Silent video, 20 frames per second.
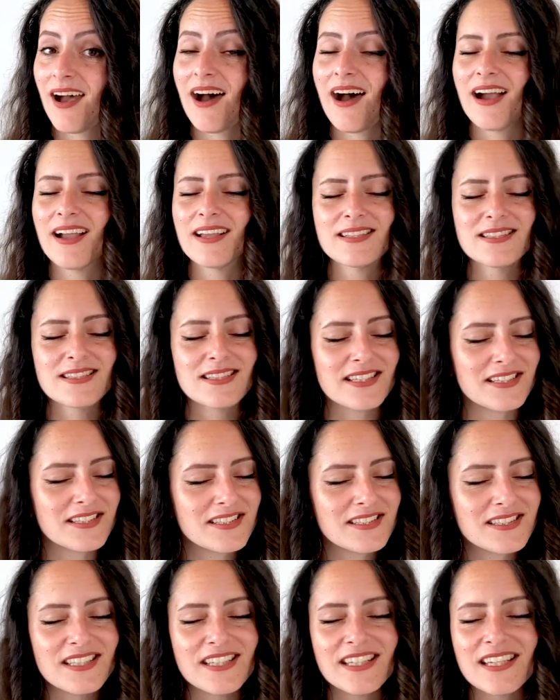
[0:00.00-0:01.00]
I
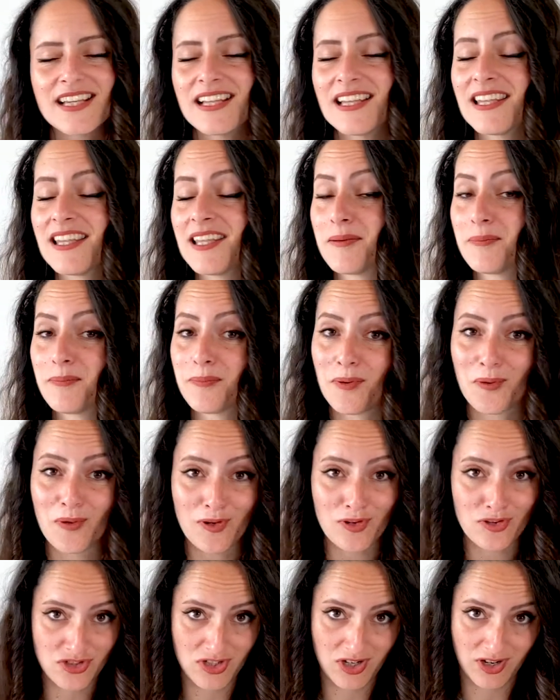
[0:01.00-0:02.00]
sincerely
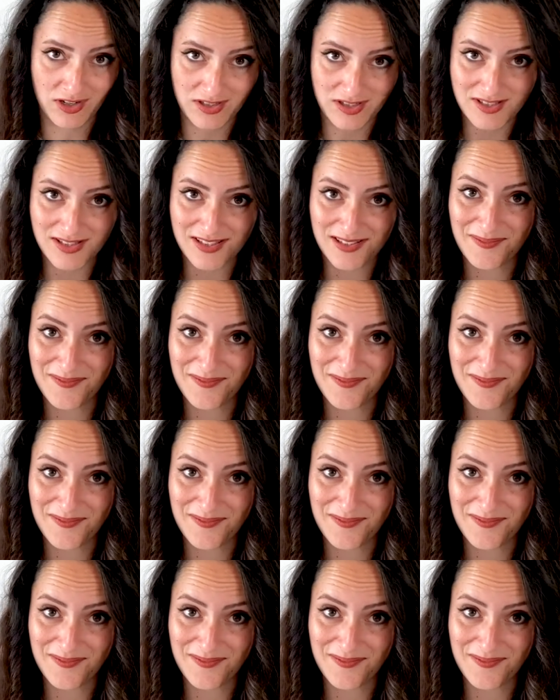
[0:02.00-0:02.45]
apologize.